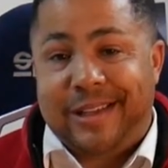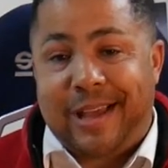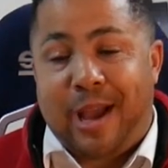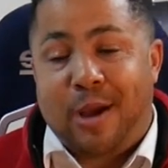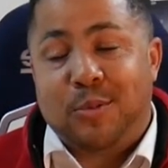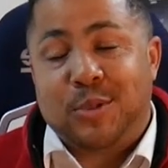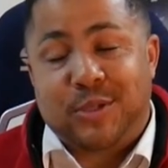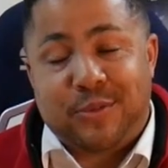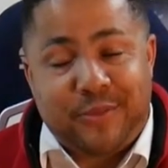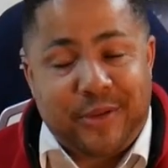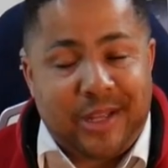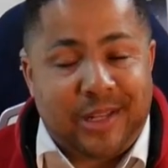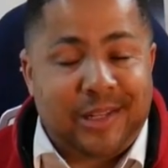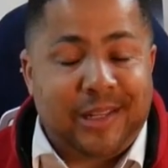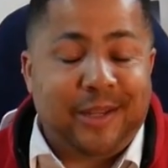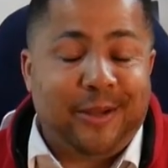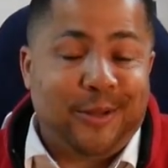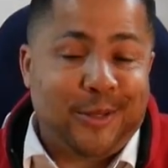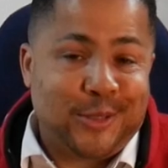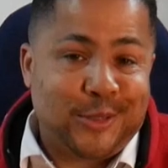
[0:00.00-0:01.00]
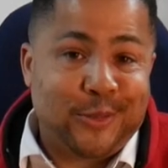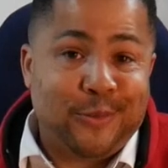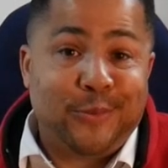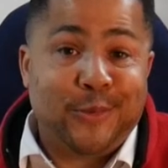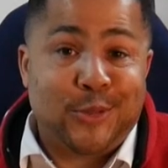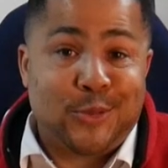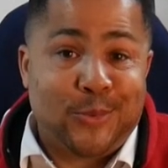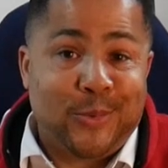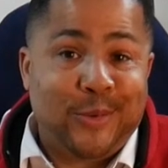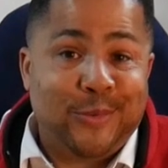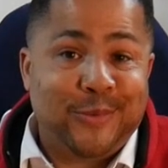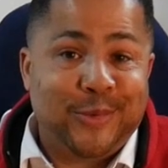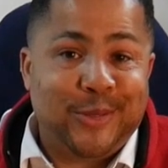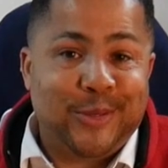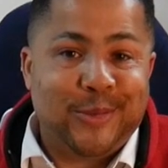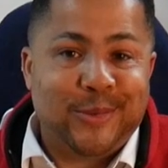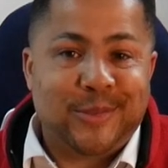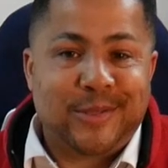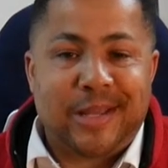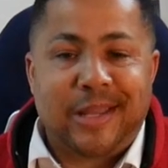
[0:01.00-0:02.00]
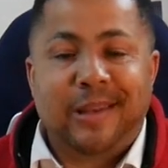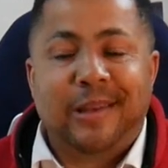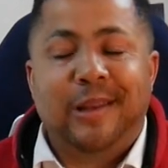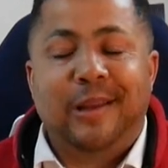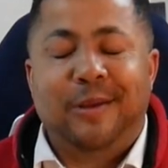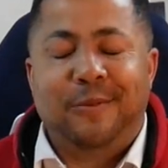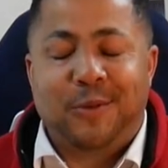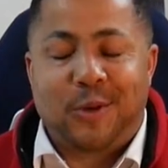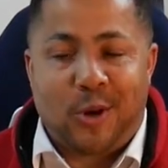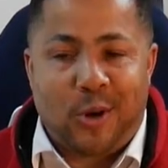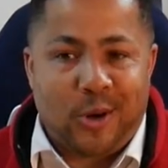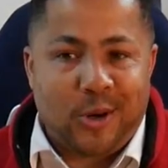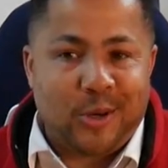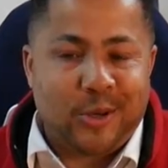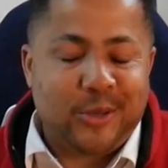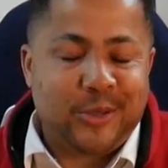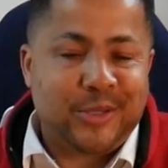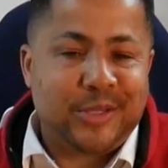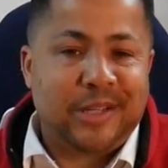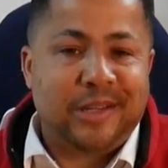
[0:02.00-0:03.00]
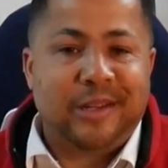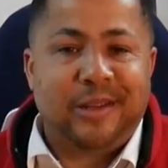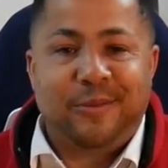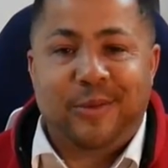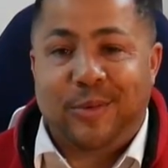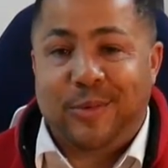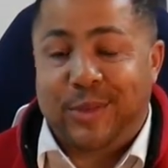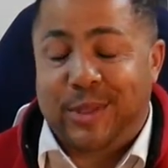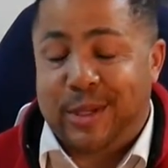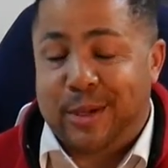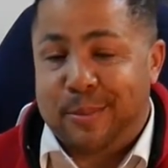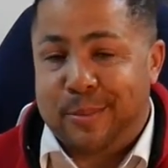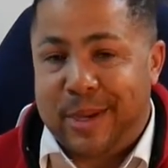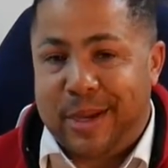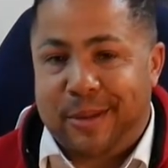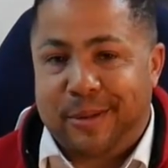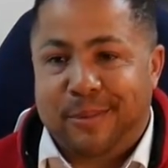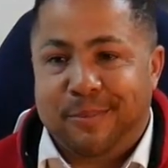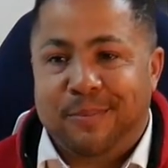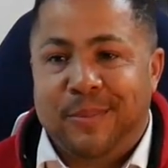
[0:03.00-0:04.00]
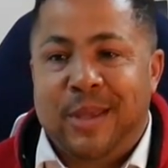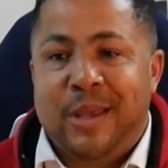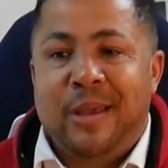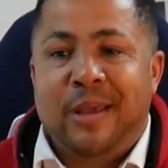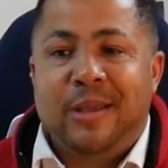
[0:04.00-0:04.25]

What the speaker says: I was a valet also for 12 years. I love cars. I love everything about them.